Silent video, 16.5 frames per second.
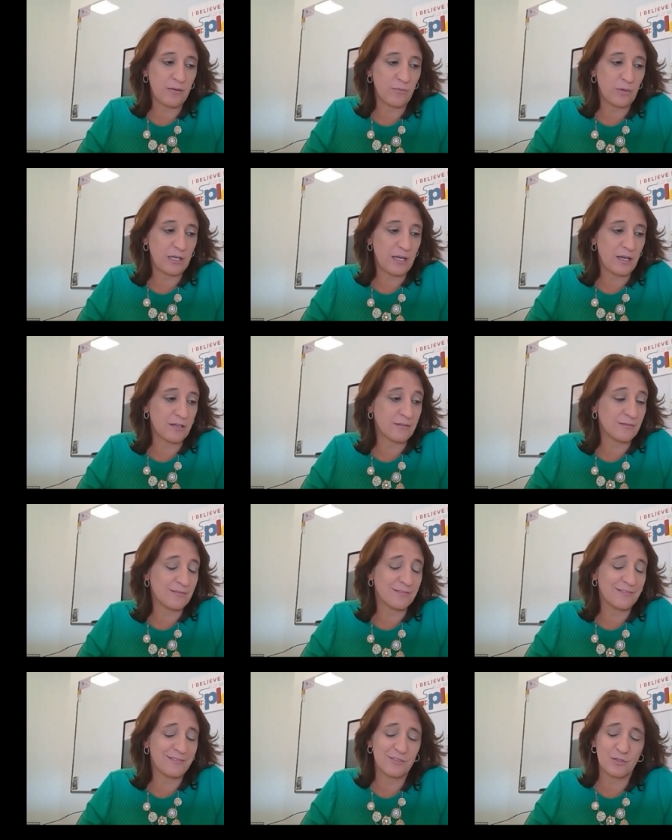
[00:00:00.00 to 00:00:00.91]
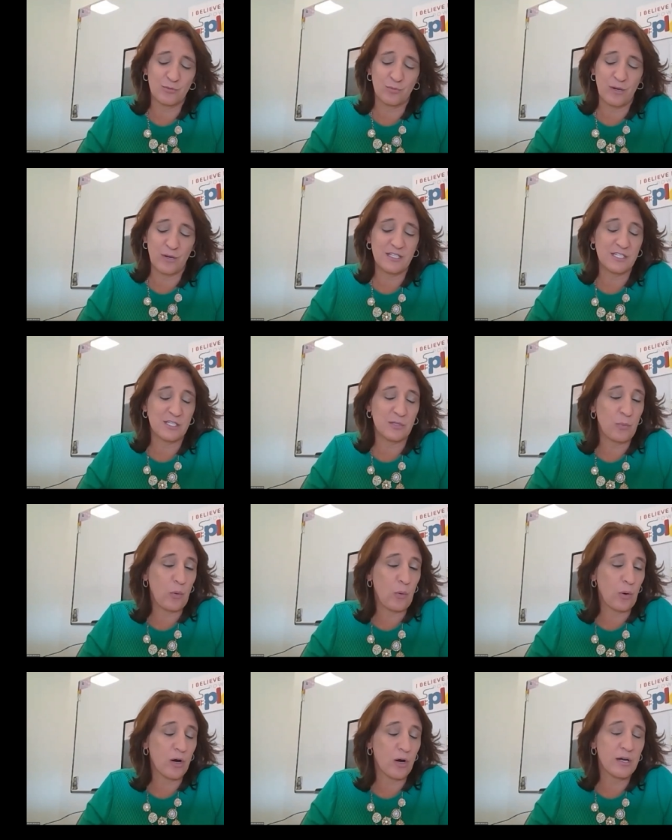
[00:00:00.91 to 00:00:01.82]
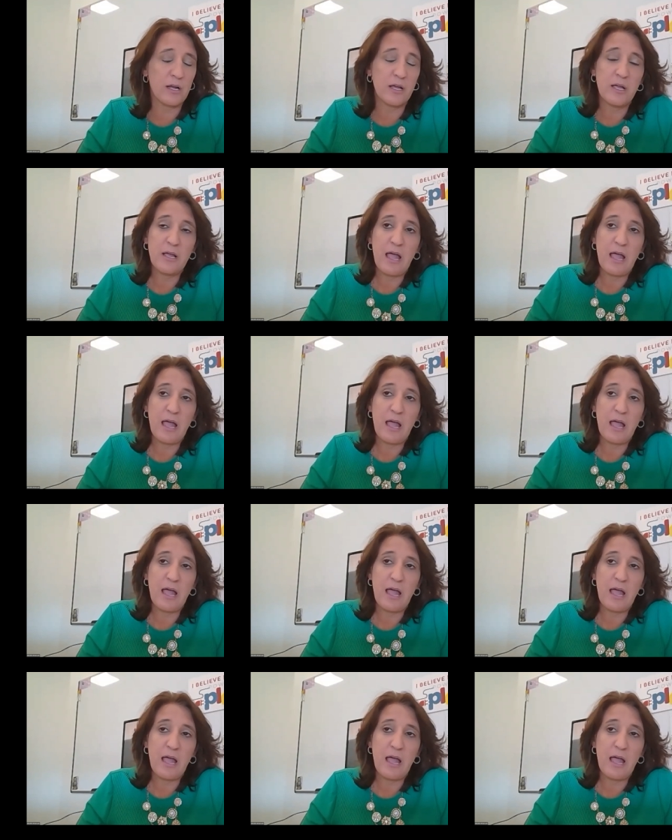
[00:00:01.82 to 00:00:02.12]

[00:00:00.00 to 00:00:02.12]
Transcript: we had great support.